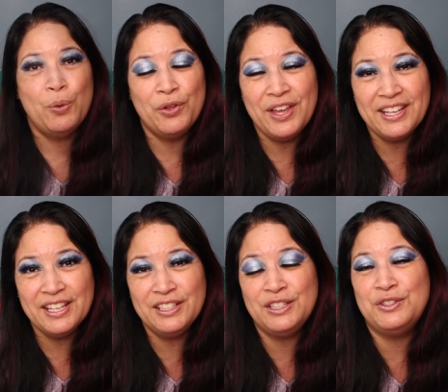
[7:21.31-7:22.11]
Well, that
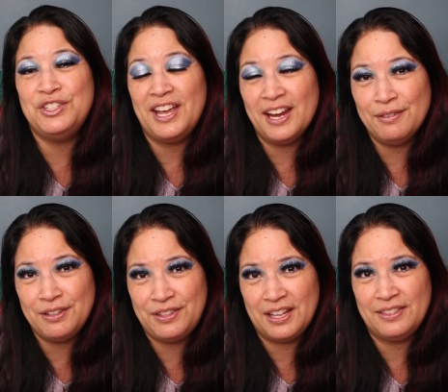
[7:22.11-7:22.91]
concludes
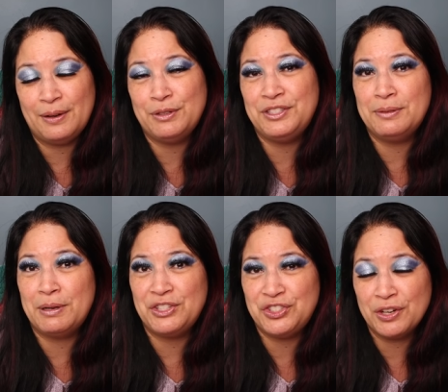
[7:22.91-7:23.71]
everything that was in
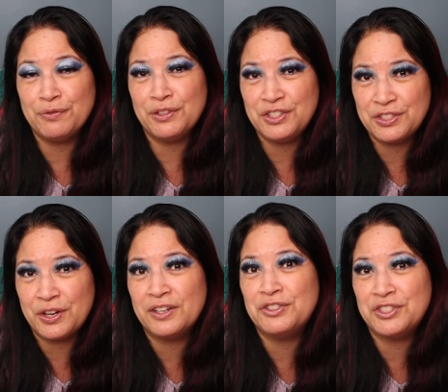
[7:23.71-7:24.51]
my Jeffree
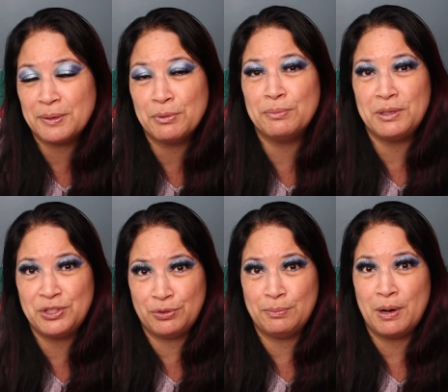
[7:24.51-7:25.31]
Star summer
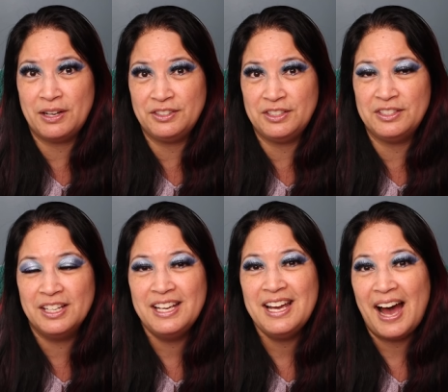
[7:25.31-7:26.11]
mystery boxes.
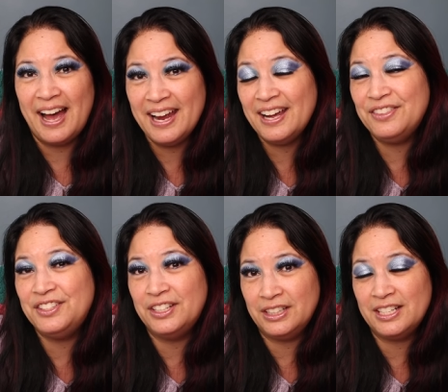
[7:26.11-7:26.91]
I had the
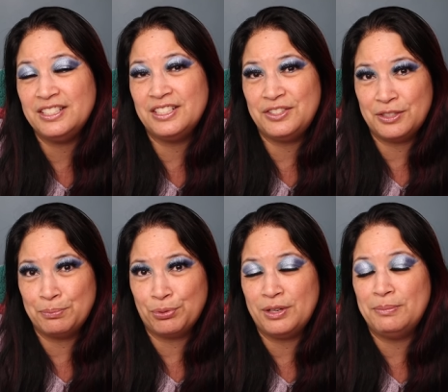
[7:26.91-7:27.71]
deluxe and
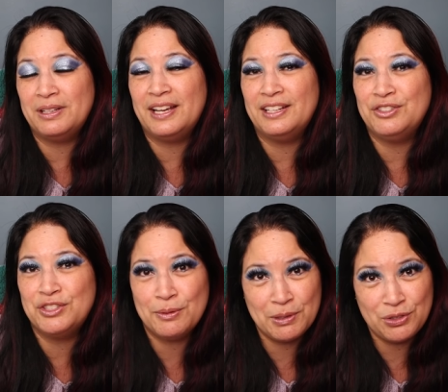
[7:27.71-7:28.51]
supreme, and I had
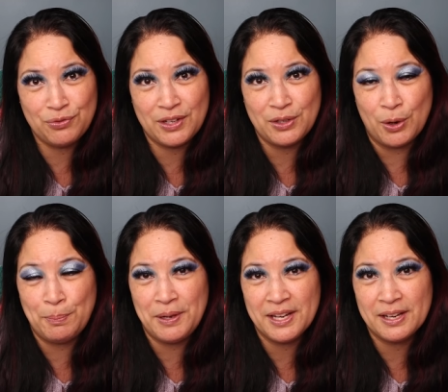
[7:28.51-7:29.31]
so much fun
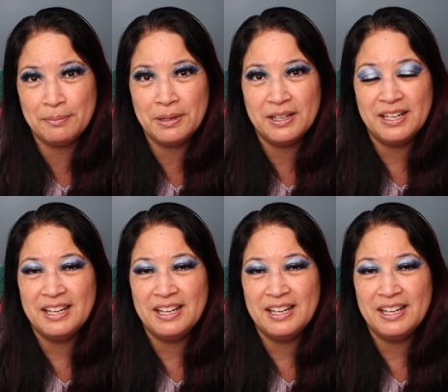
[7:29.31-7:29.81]
opening them.